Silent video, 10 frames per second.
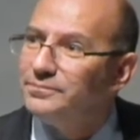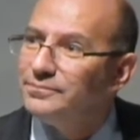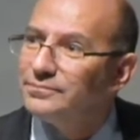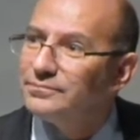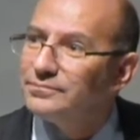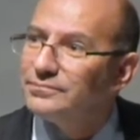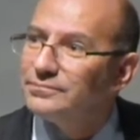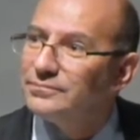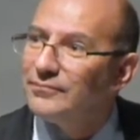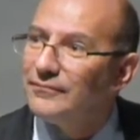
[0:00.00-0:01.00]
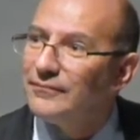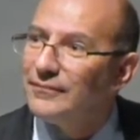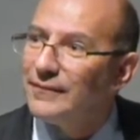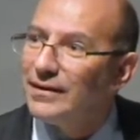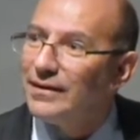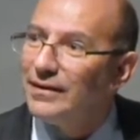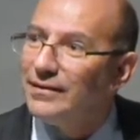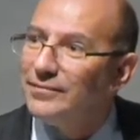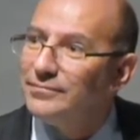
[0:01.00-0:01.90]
[no speech]